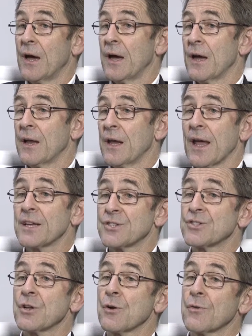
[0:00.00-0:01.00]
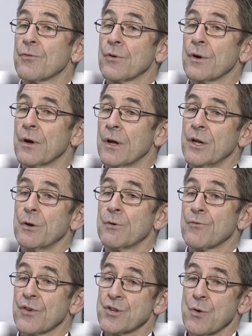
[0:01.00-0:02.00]
and agents are looking for a new
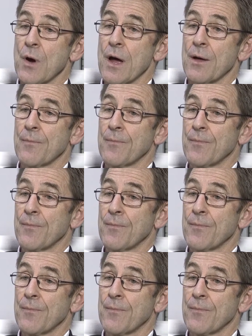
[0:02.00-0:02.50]
and fresher way.